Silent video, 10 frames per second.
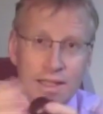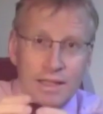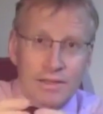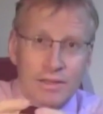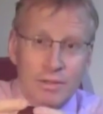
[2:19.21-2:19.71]
and that
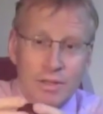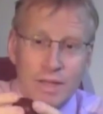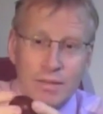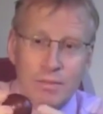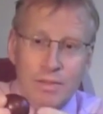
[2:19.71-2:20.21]
can sometimes
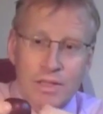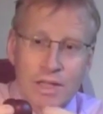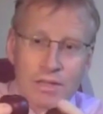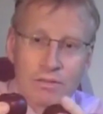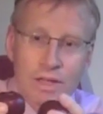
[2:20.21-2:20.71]
happen with a
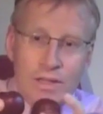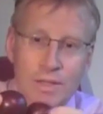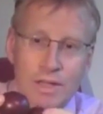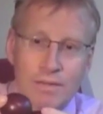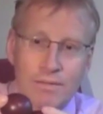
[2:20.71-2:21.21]
sexually
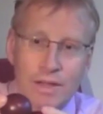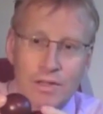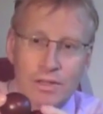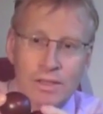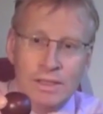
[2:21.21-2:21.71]
transmitted
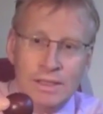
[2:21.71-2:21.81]
infection.